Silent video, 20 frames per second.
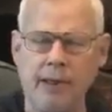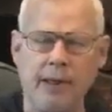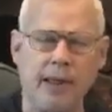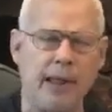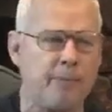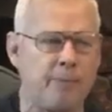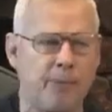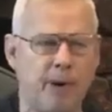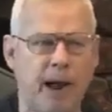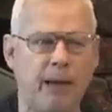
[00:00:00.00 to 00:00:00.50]

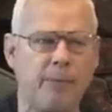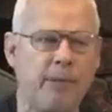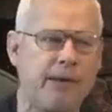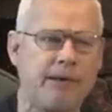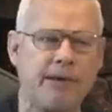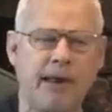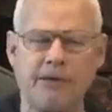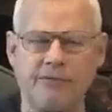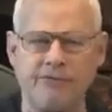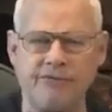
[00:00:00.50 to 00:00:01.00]
It probably
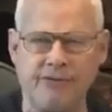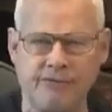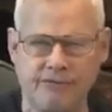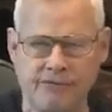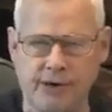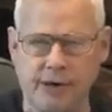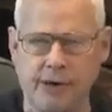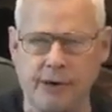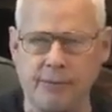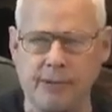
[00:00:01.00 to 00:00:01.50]
takes
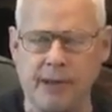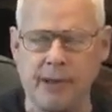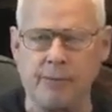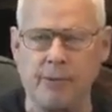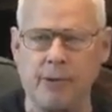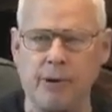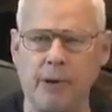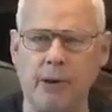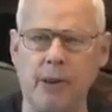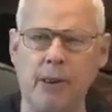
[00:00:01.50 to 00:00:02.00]
15
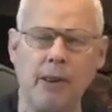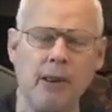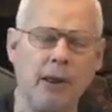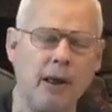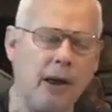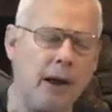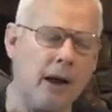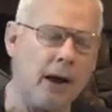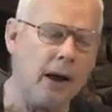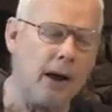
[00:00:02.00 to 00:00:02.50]
people,
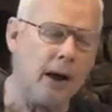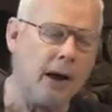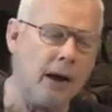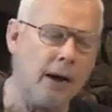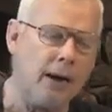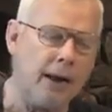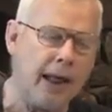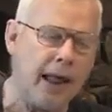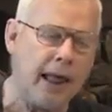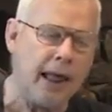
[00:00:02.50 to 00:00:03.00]

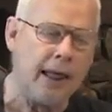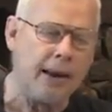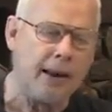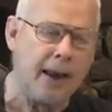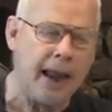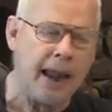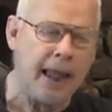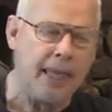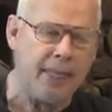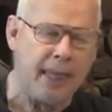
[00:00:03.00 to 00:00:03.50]

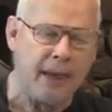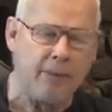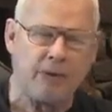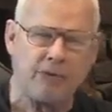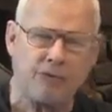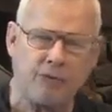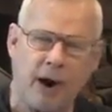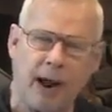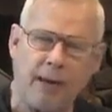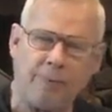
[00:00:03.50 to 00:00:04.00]
and they
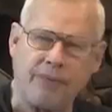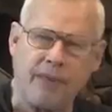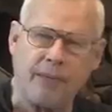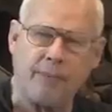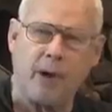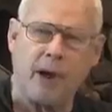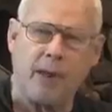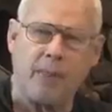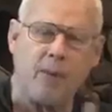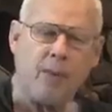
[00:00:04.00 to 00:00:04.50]
would drop
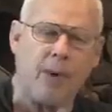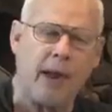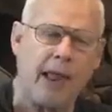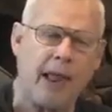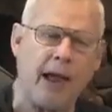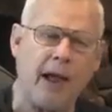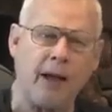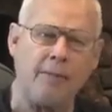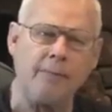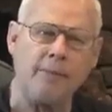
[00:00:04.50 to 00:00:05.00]
them on the
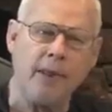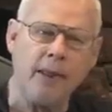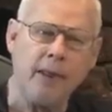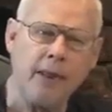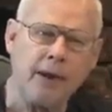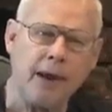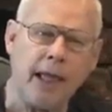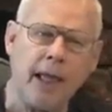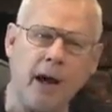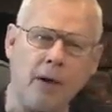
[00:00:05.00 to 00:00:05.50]
way up.
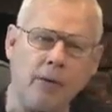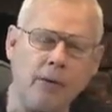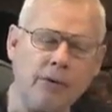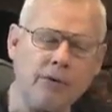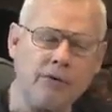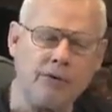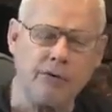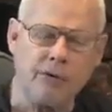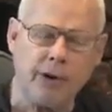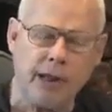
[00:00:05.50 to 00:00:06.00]
Now,
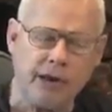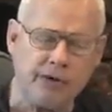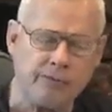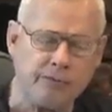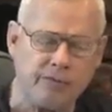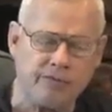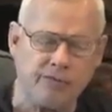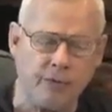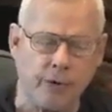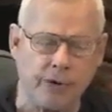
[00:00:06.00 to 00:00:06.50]
2 days
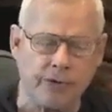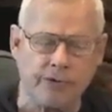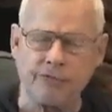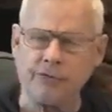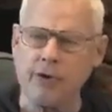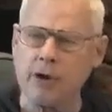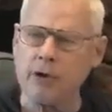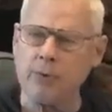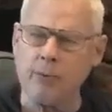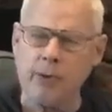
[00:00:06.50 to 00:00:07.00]
before the
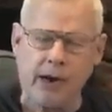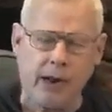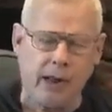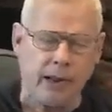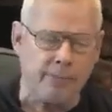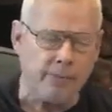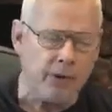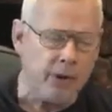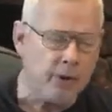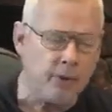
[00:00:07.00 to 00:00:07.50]
shuttle went
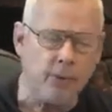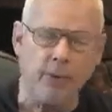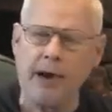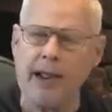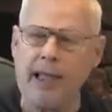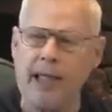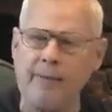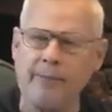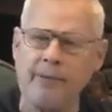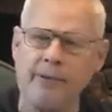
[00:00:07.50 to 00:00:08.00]
up, what
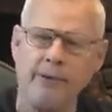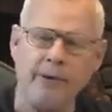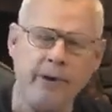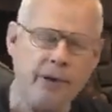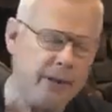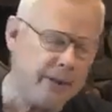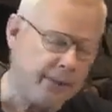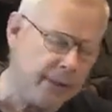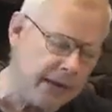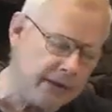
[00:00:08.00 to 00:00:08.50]
happened?
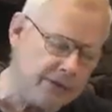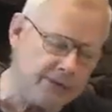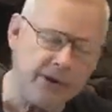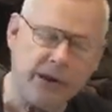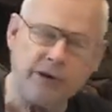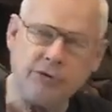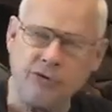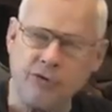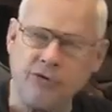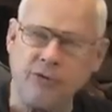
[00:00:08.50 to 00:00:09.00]
They'd
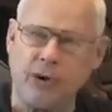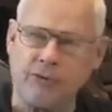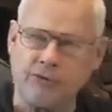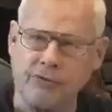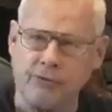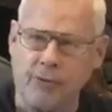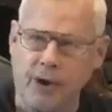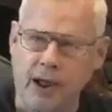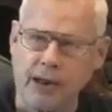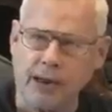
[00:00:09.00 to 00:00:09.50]
send 2
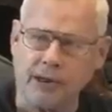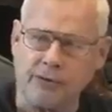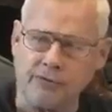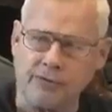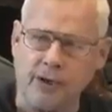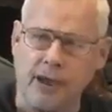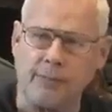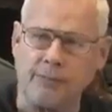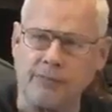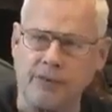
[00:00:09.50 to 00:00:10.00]
Russian
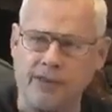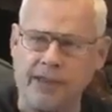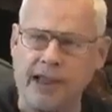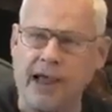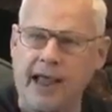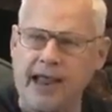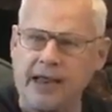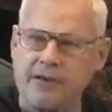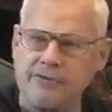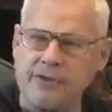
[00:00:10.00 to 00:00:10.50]
rockets up to the
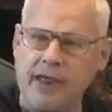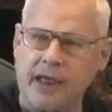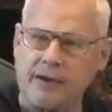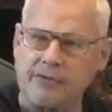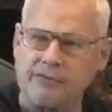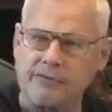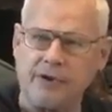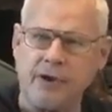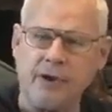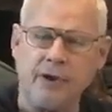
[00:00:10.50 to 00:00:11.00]

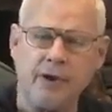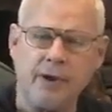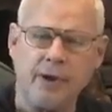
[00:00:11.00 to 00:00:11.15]
ISS.